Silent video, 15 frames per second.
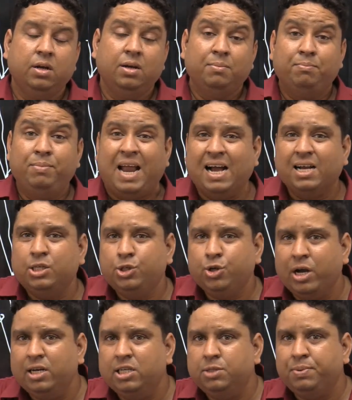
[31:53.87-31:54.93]
Black
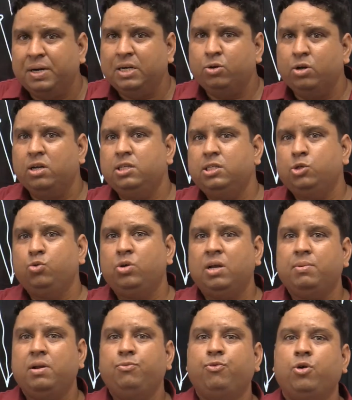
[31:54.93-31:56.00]
soil is particularly
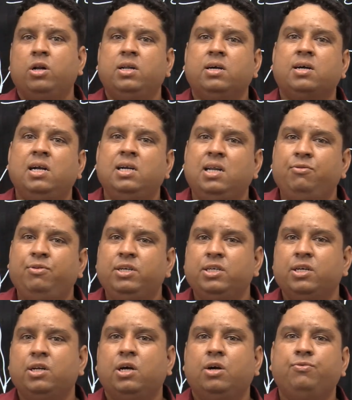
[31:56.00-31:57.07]
suitable for the
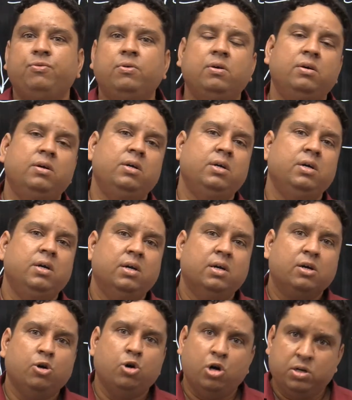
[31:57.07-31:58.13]
cultivation of
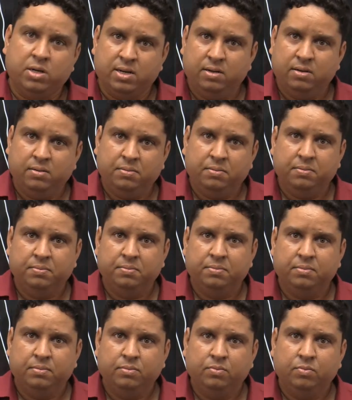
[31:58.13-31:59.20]
cotton.
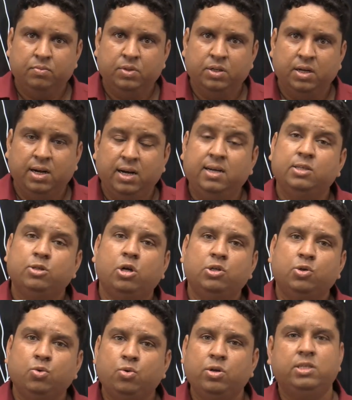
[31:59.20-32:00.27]
It is
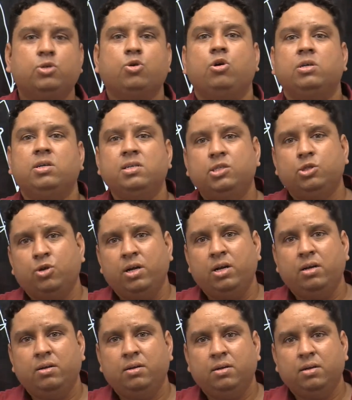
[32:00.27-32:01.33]
also known cotton soil.
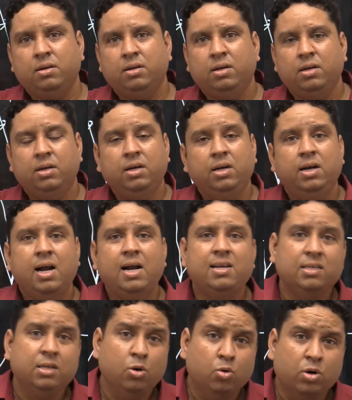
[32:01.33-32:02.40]
It
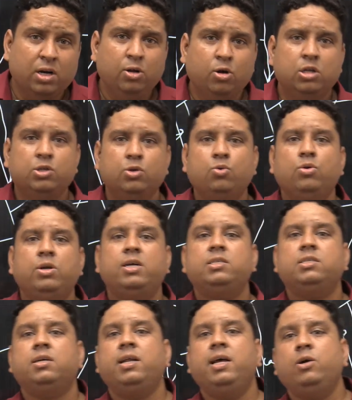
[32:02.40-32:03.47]
is locally also known as
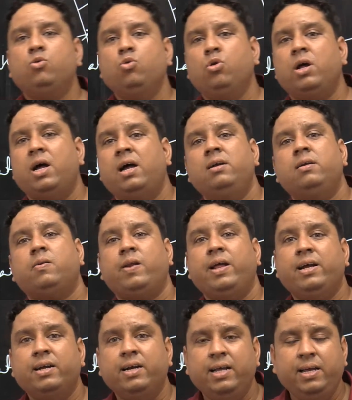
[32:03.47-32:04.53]
regur and
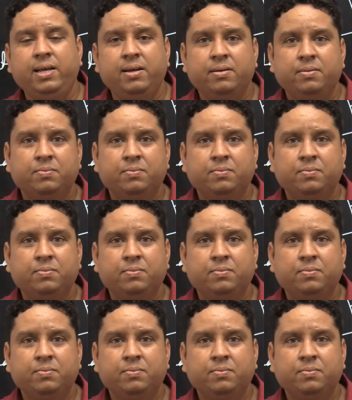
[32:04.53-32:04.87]
regedi.